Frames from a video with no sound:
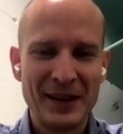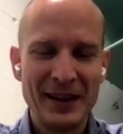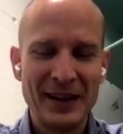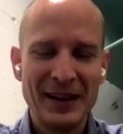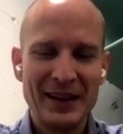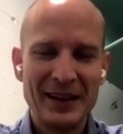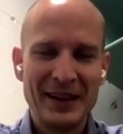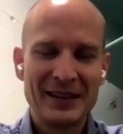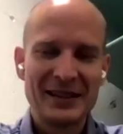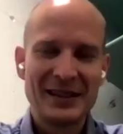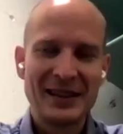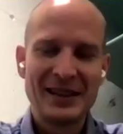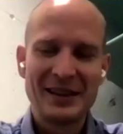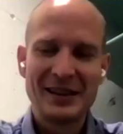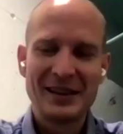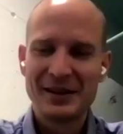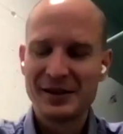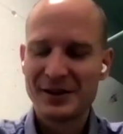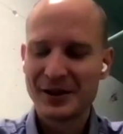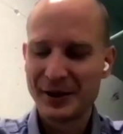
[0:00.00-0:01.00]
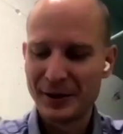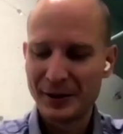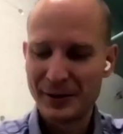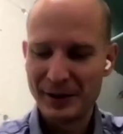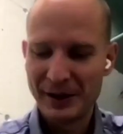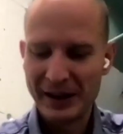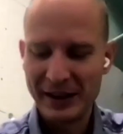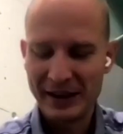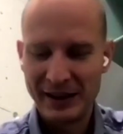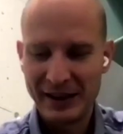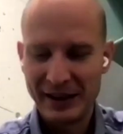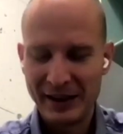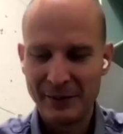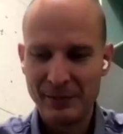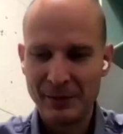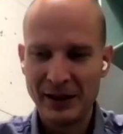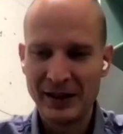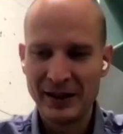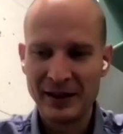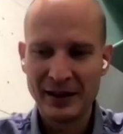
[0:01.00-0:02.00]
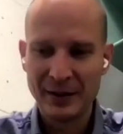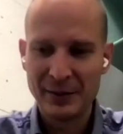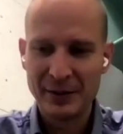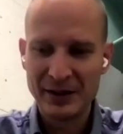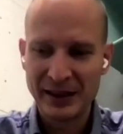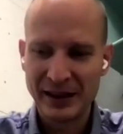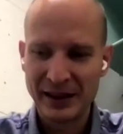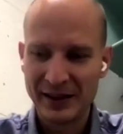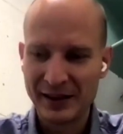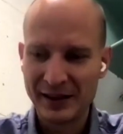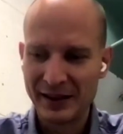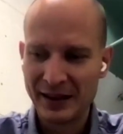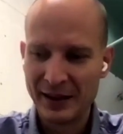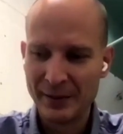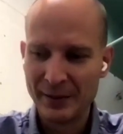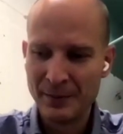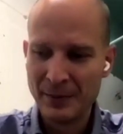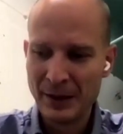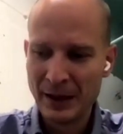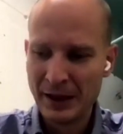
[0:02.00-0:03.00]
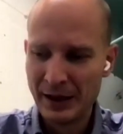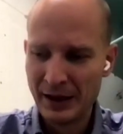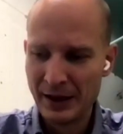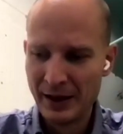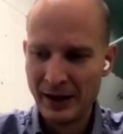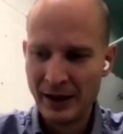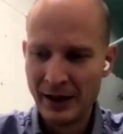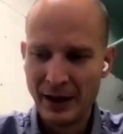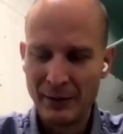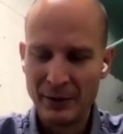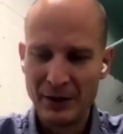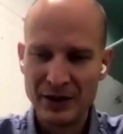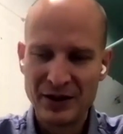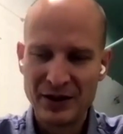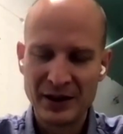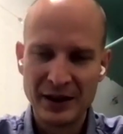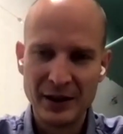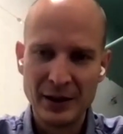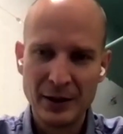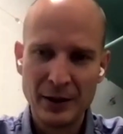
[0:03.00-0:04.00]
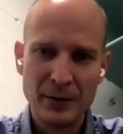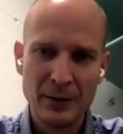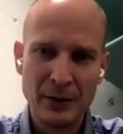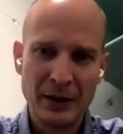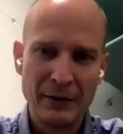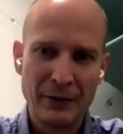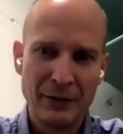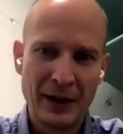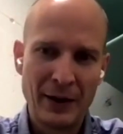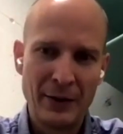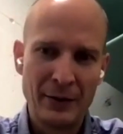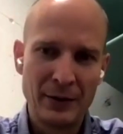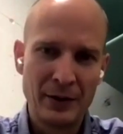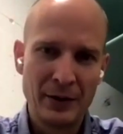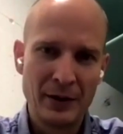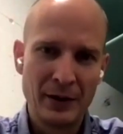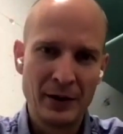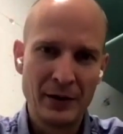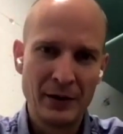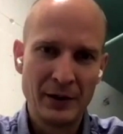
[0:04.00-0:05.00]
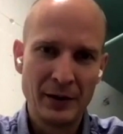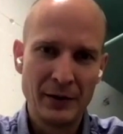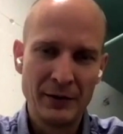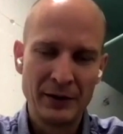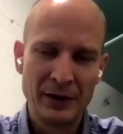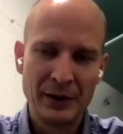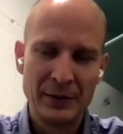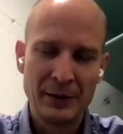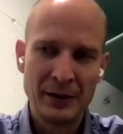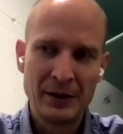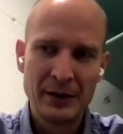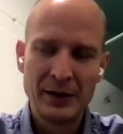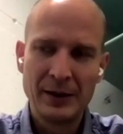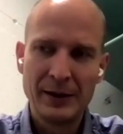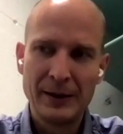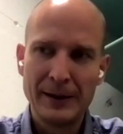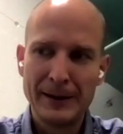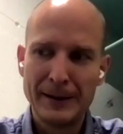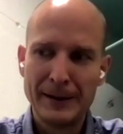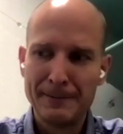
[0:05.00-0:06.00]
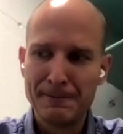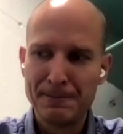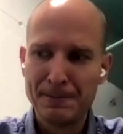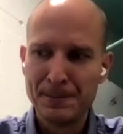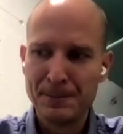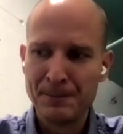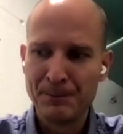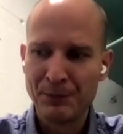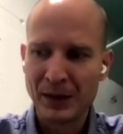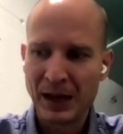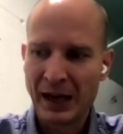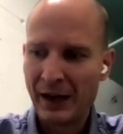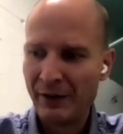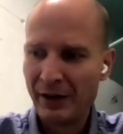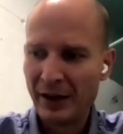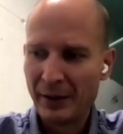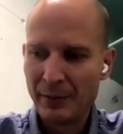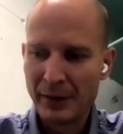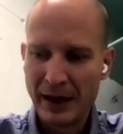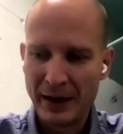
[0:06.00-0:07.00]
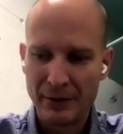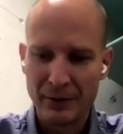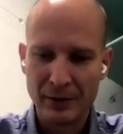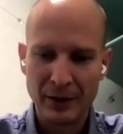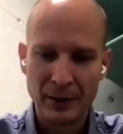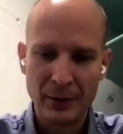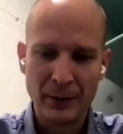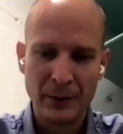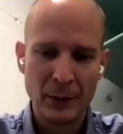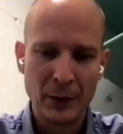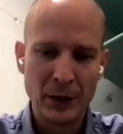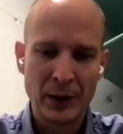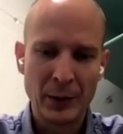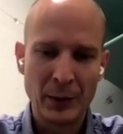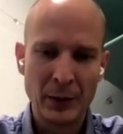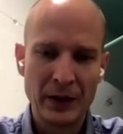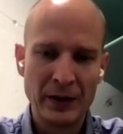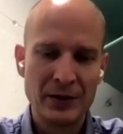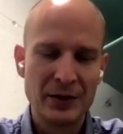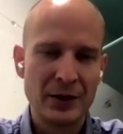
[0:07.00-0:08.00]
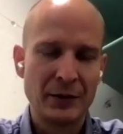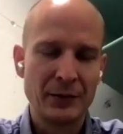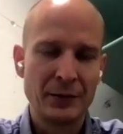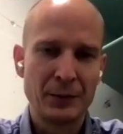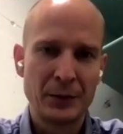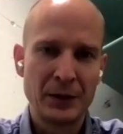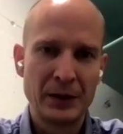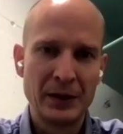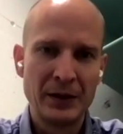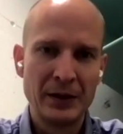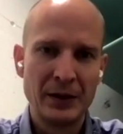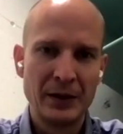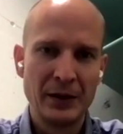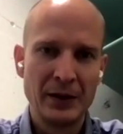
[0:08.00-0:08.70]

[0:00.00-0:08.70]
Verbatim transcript: Yeah, exactly. So yeah, hi. My name is Edgeir. I'm I'm the C E O and founder of, of Tibber. Um, having a background working with software.